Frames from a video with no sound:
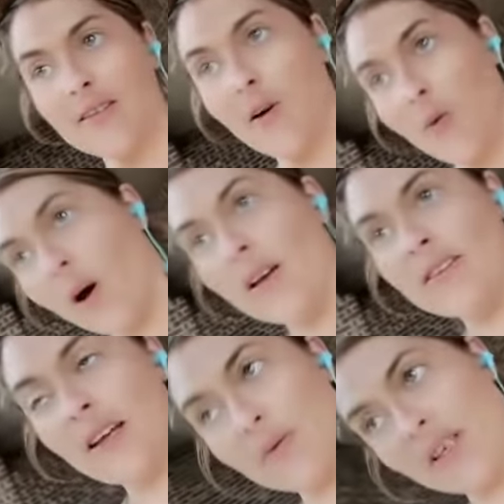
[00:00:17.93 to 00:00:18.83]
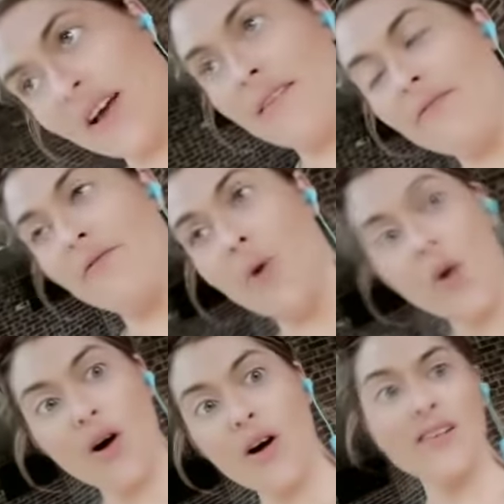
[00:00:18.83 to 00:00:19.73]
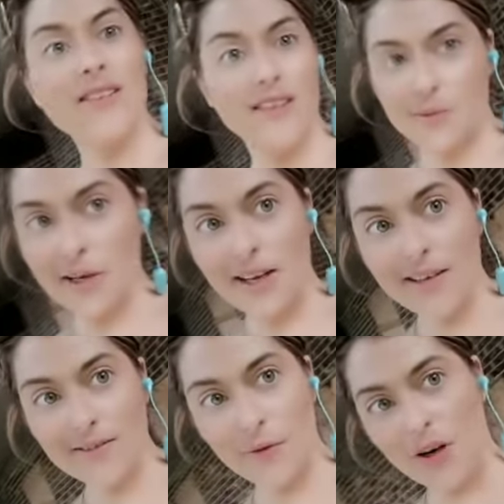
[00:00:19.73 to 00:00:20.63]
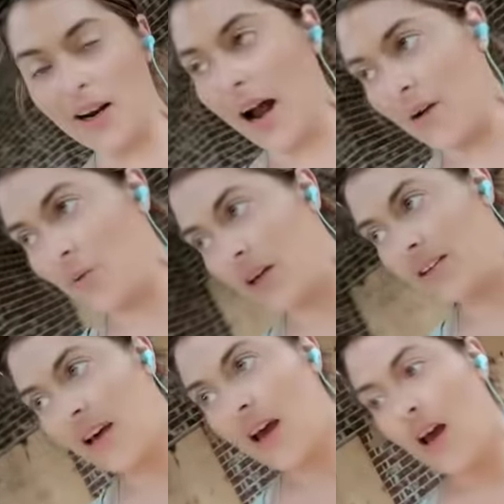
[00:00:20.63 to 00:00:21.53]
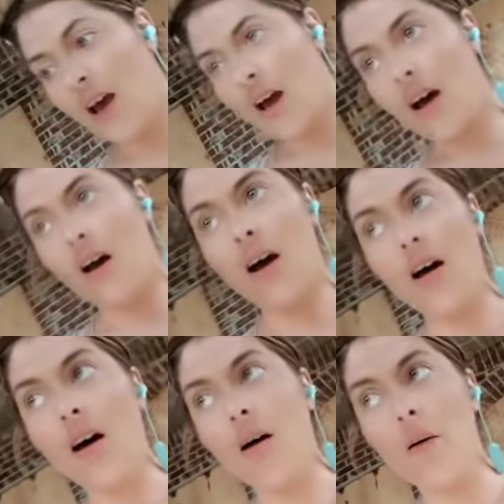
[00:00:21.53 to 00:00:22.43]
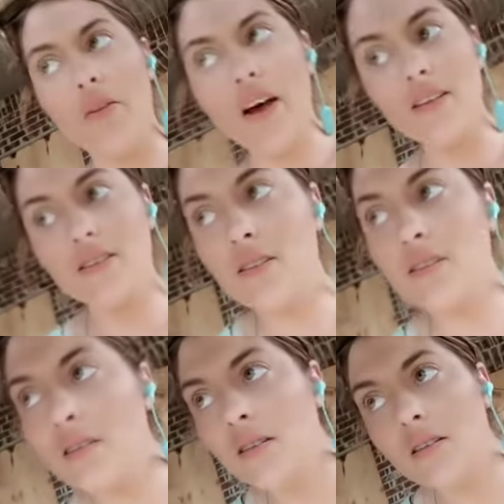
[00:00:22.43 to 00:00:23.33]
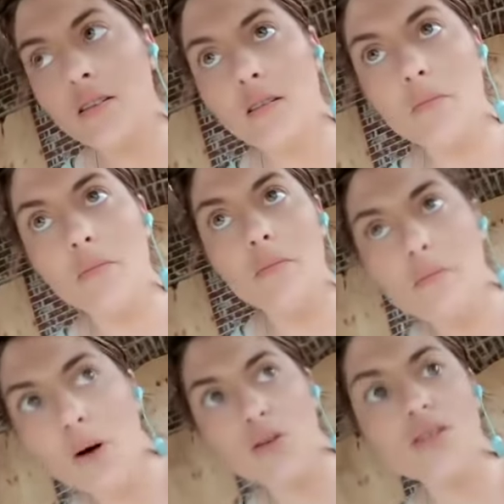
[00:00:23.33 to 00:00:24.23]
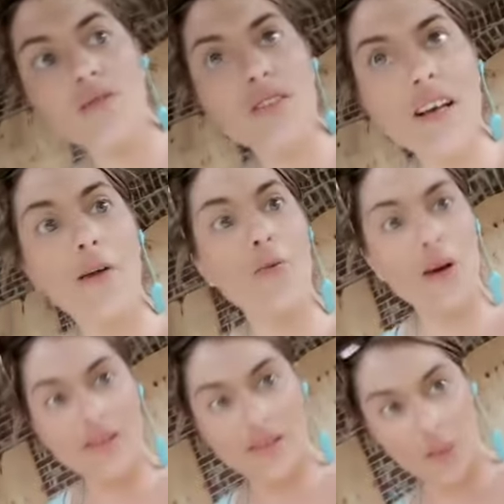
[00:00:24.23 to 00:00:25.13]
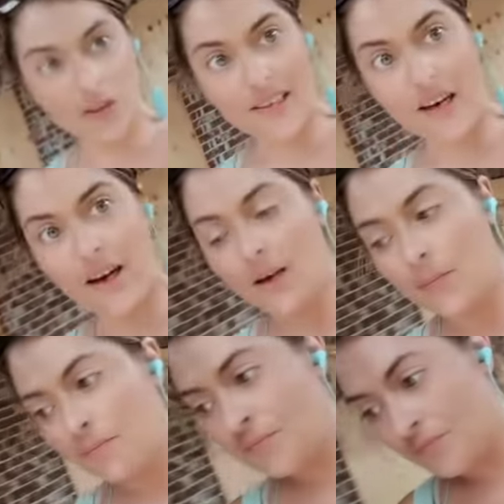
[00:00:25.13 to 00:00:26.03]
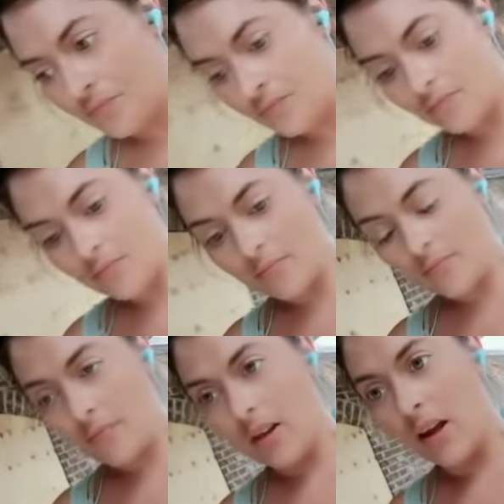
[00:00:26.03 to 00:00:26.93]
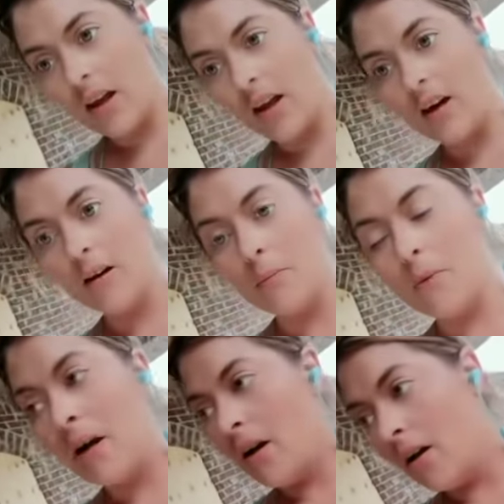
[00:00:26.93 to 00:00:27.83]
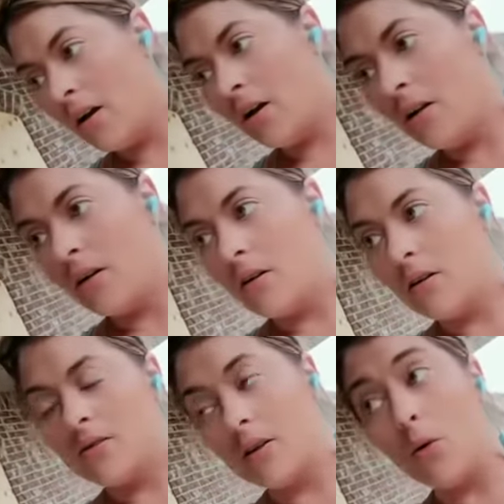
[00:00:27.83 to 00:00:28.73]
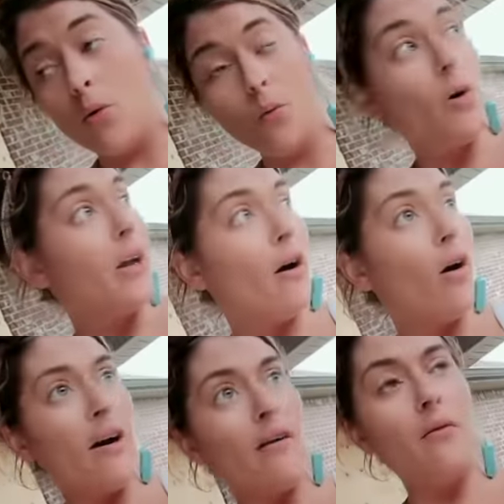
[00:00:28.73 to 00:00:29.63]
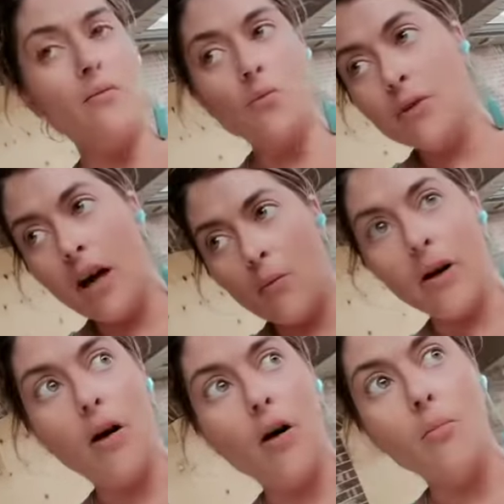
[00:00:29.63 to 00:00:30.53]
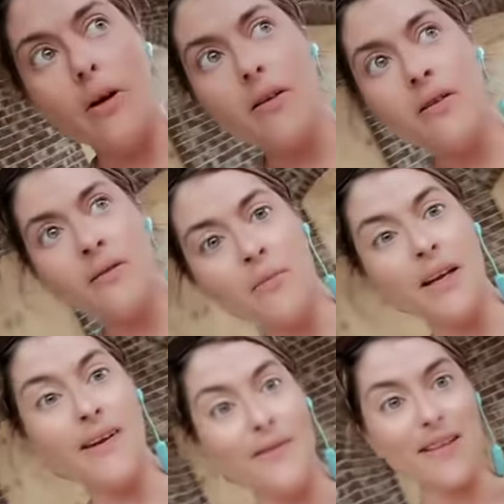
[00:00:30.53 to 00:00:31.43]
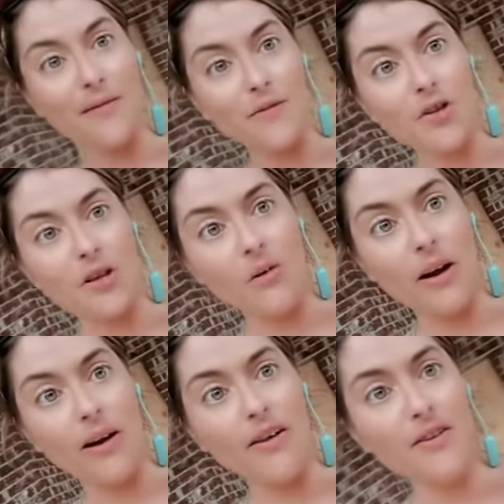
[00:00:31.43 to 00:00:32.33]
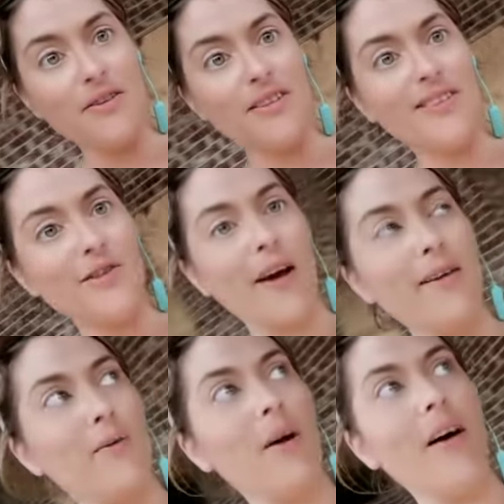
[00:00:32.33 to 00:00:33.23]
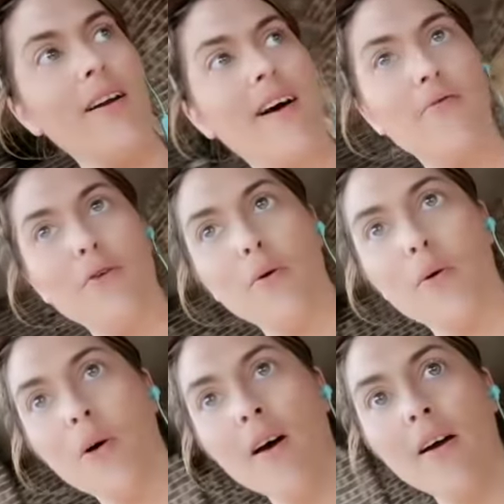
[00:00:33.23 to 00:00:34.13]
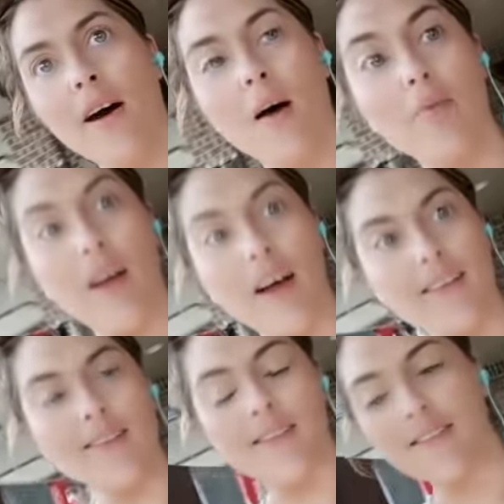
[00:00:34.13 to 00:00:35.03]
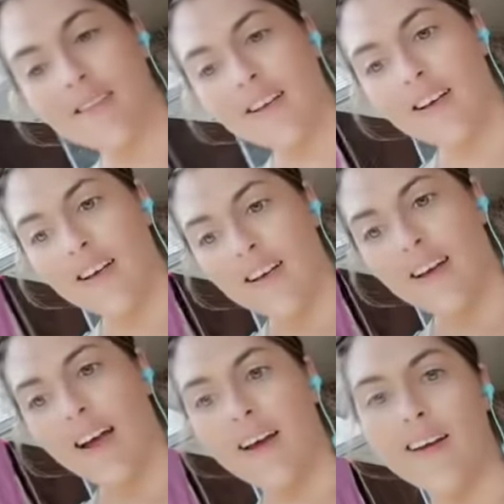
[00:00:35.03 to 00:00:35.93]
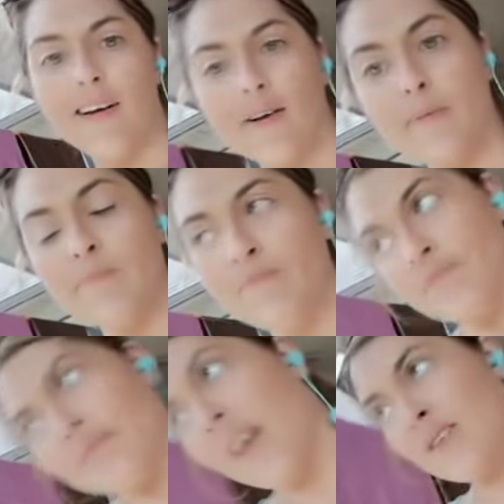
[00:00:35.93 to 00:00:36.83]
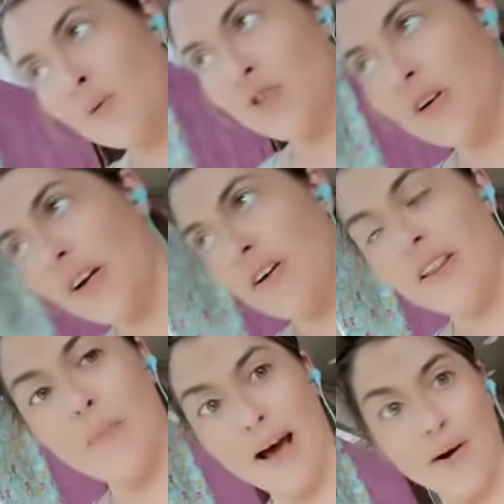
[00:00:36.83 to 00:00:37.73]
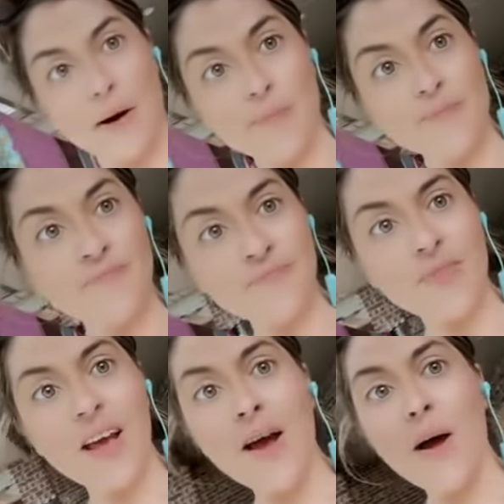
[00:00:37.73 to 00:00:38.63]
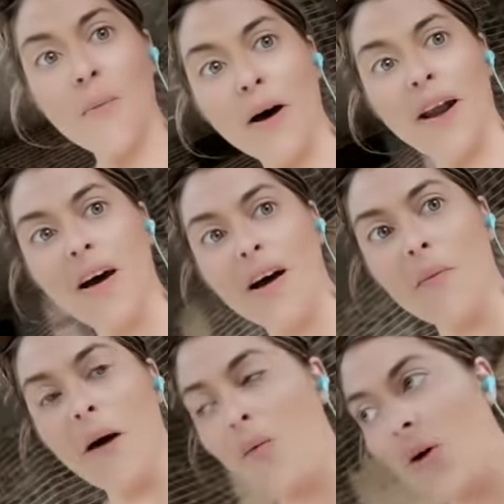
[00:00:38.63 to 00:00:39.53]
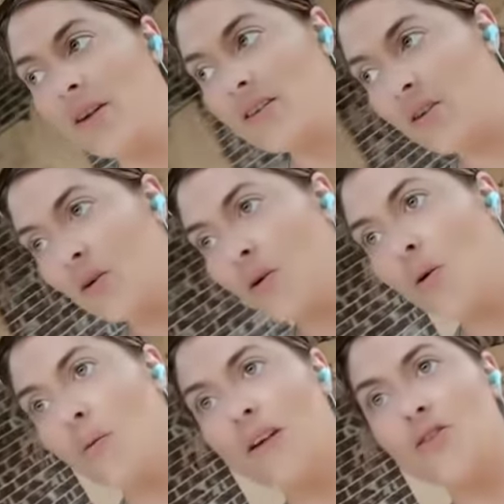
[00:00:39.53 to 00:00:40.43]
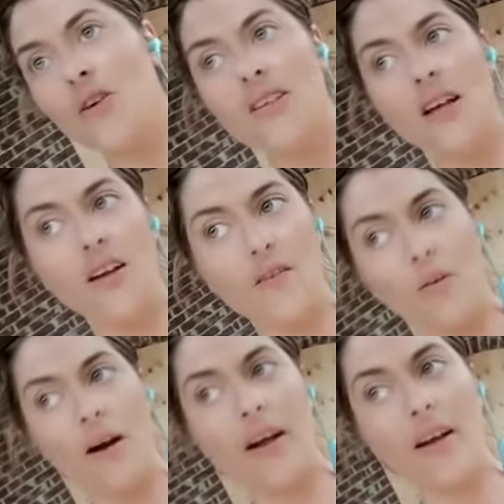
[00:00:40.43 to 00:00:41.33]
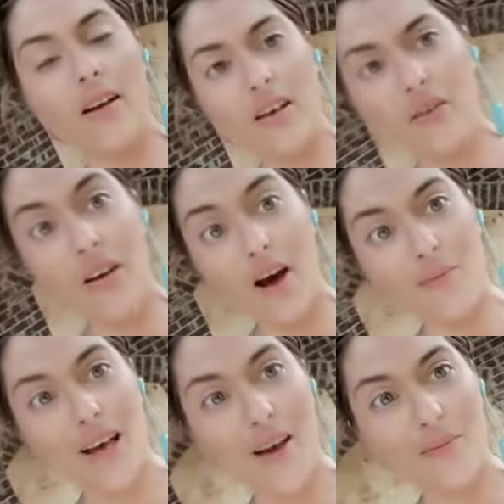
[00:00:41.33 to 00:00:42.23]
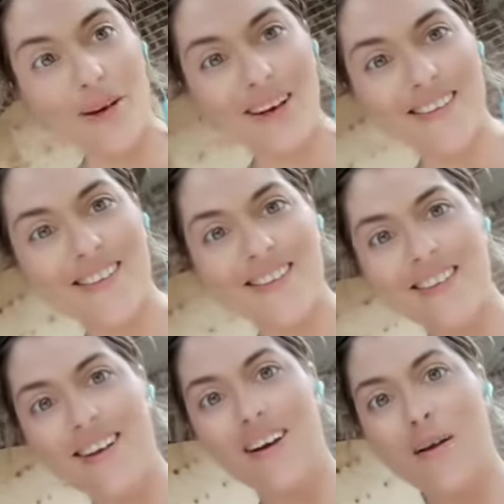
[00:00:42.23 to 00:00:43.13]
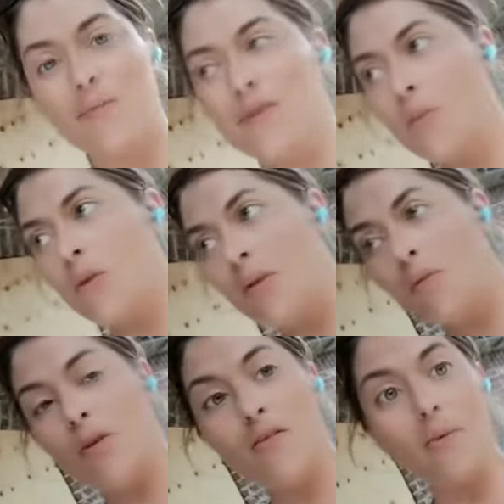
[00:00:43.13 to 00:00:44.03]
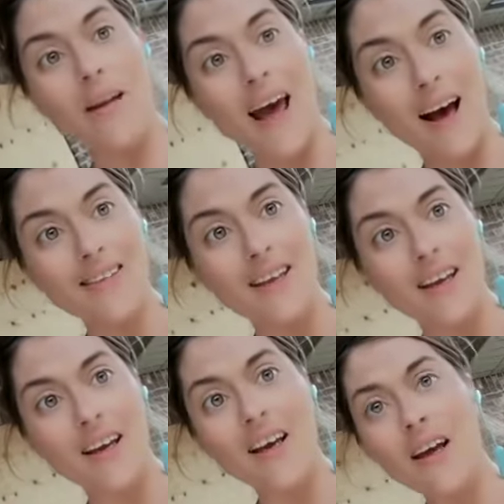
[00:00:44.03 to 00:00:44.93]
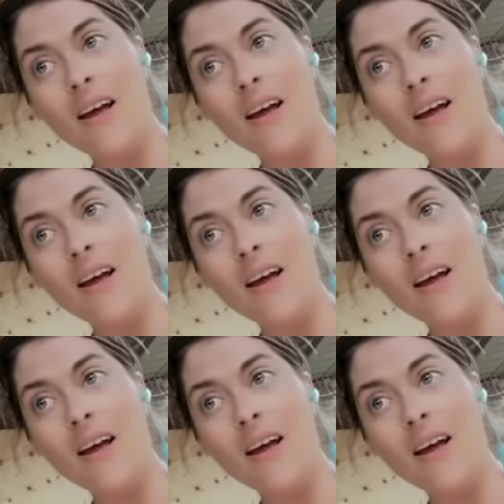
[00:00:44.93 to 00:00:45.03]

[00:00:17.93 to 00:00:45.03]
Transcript: So it was, they were saying four to six weeks, four to nine weeks, uh, and that's most of southwest Louisiana. Um, so we all have, not we all, but many of us have generators trying to run a few appliances and uh, that's what you're hearing in the background. But um, I wanted to make sure and tell everybody, give an update because um, so many people have been asking.